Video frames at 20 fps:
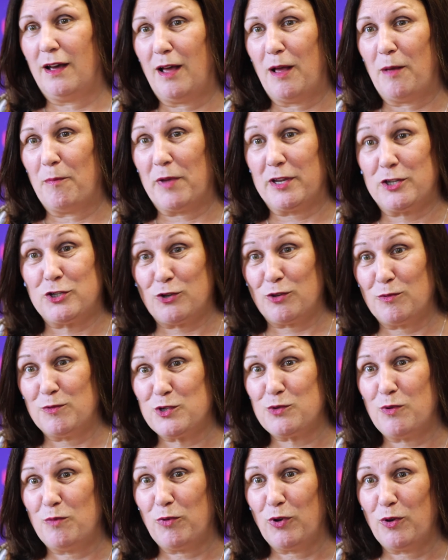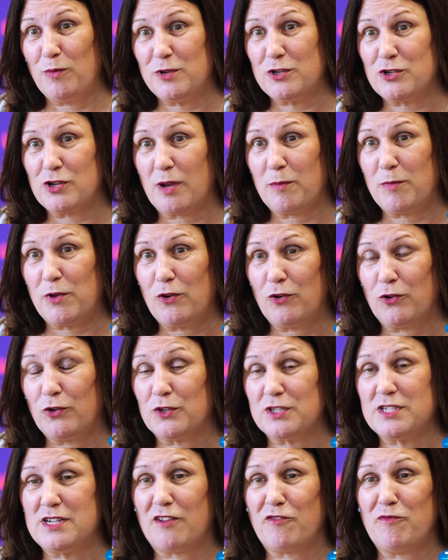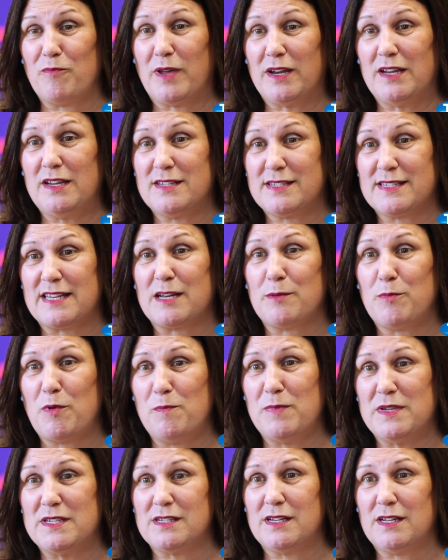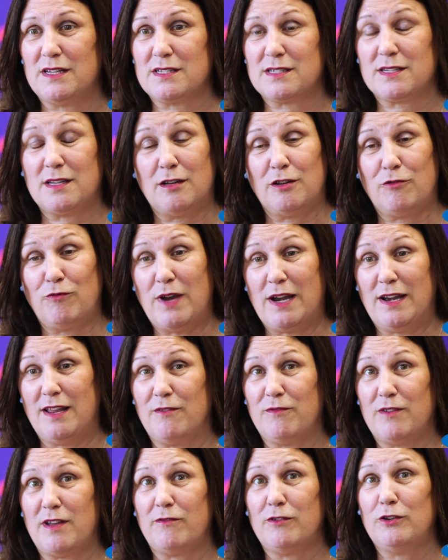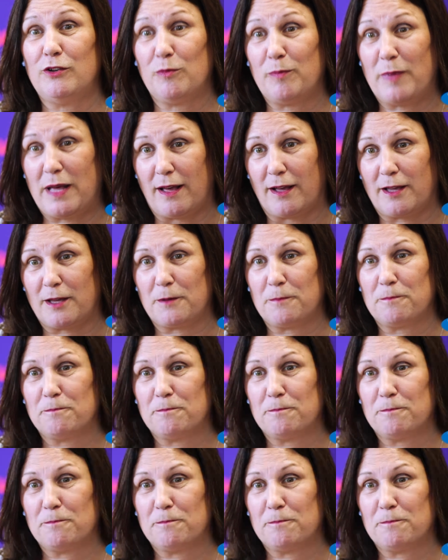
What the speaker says: I took them to Employment Tribunal, got enough money to set up in business, and really have never looked back.